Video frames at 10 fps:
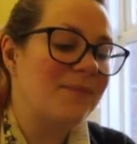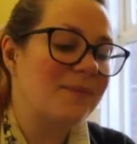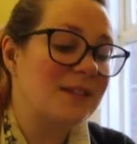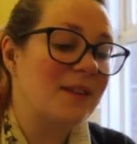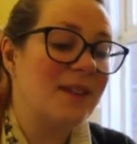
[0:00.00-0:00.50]

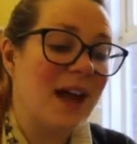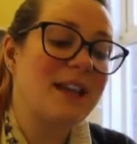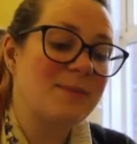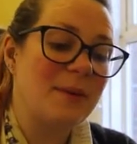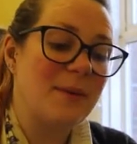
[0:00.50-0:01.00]
So that
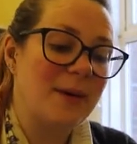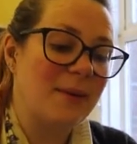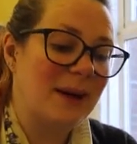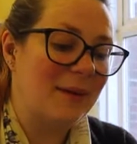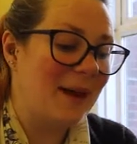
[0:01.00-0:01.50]
is probably
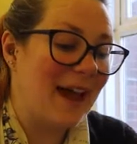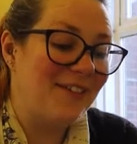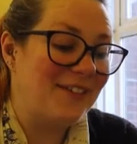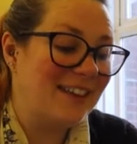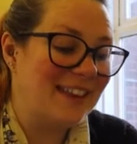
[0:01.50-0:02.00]
why, but
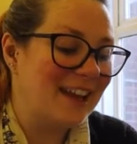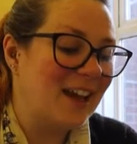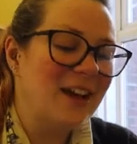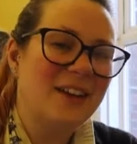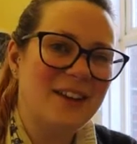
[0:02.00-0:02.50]
everything.
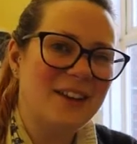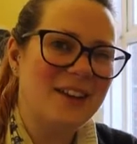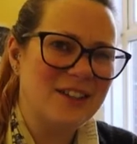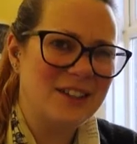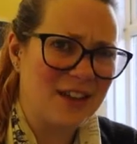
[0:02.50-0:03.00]
You know,
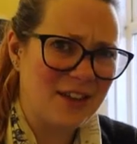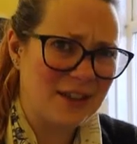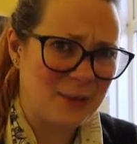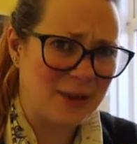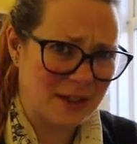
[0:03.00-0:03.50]
you just have those
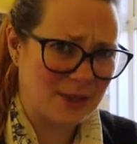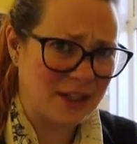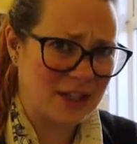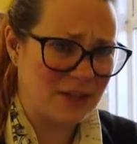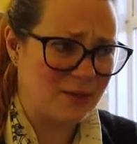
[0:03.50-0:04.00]
mornings where
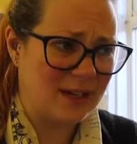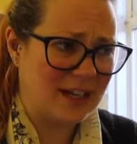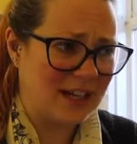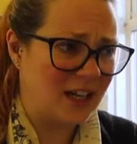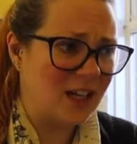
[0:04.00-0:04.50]
you just
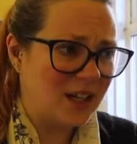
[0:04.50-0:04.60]
really,